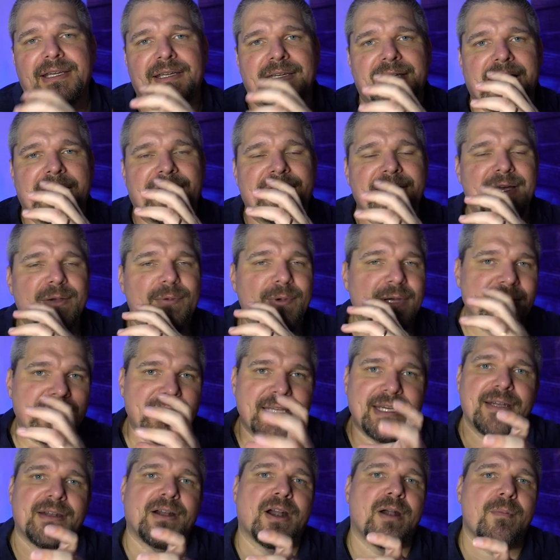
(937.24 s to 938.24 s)
I think we
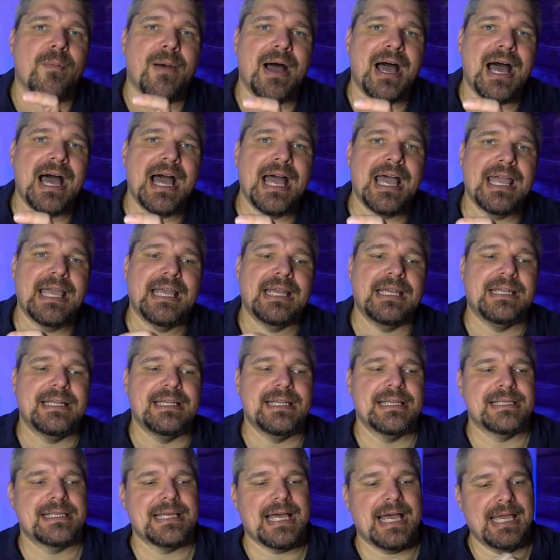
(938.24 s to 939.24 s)
get in our mind
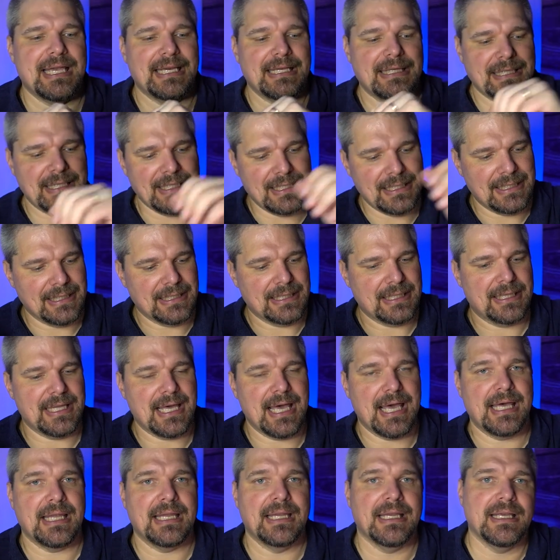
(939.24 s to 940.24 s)
this idea
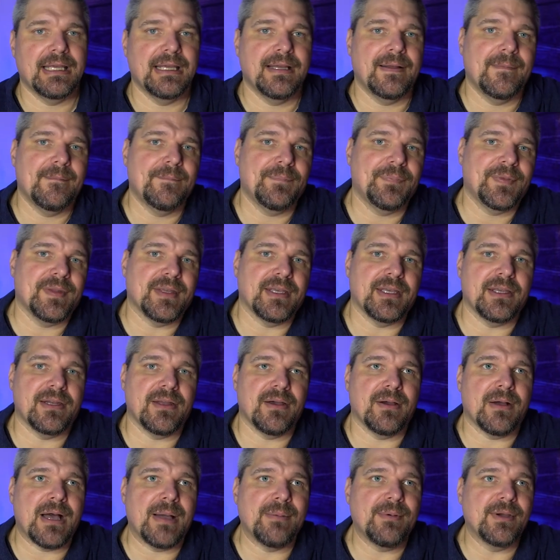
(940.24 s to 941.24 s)
that, you
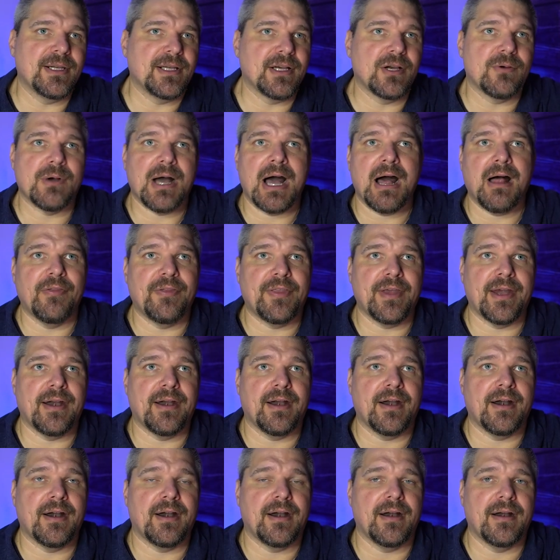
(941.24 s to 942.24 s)
know, I'm gonna go out
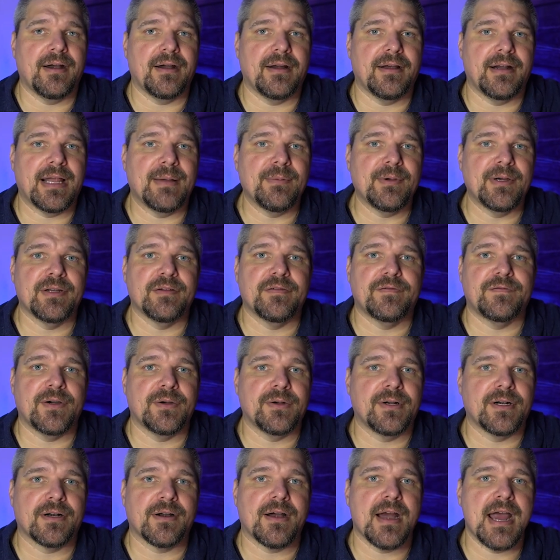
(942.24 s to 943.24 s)
there and I'm gonna
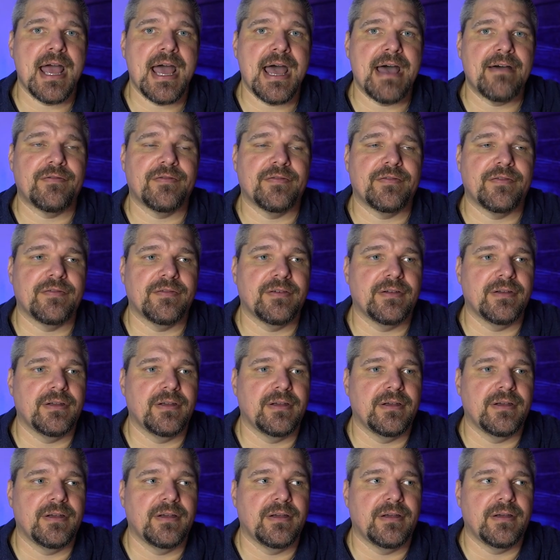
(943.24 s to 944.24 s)
photograph
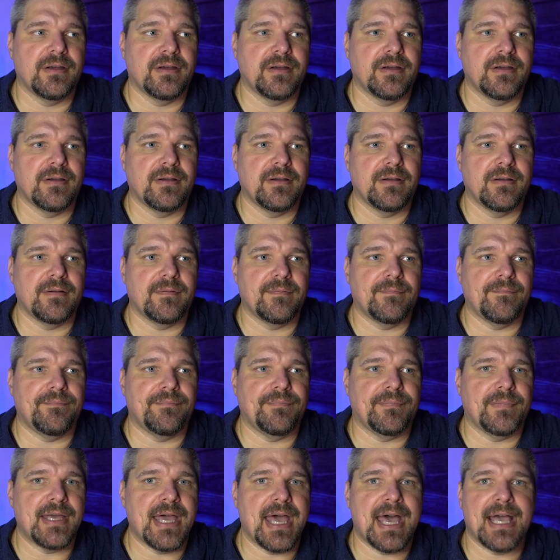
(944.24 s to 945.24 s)

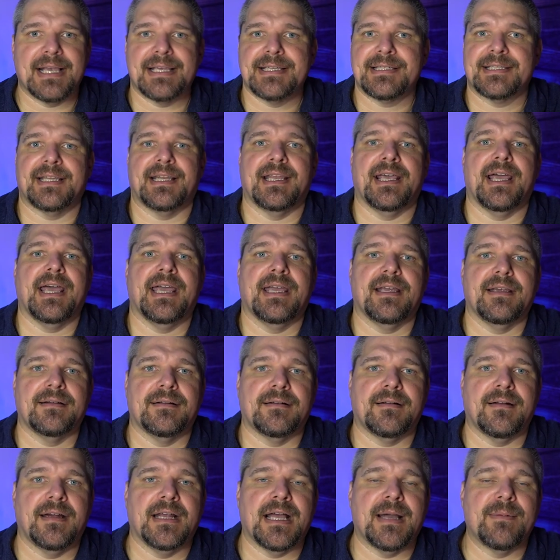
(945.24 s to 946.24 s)
X today,
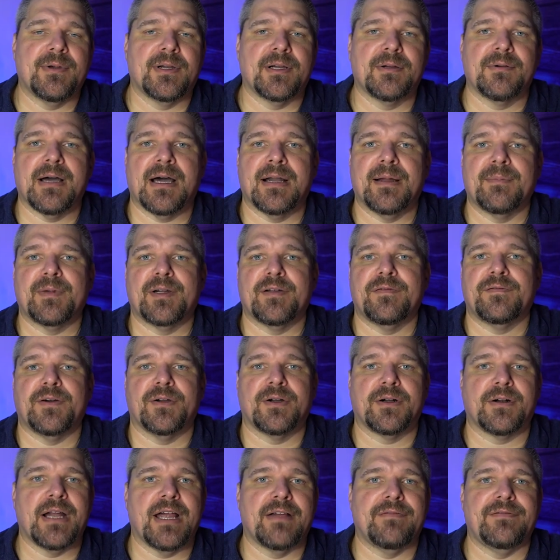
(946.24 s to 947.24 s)
right? I'm gonna
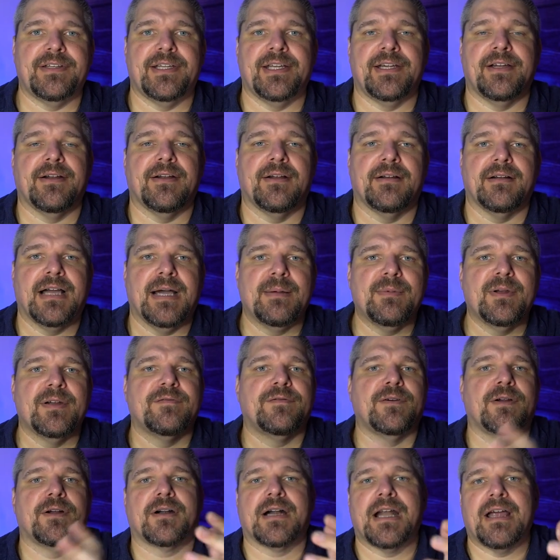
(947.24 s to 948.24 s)
photograph deer. I'm gonna
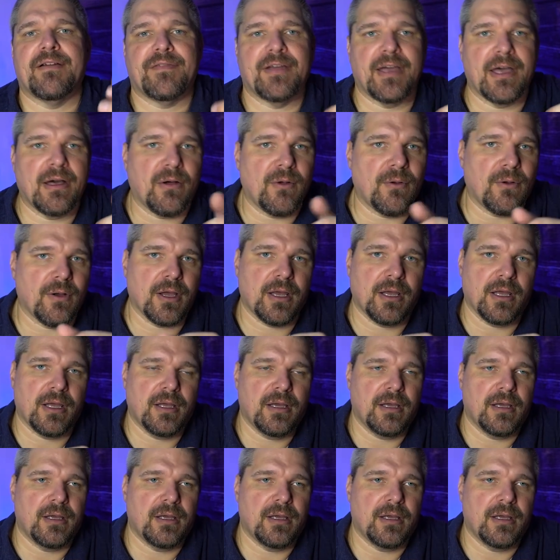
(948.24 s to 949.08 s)
photograph elk.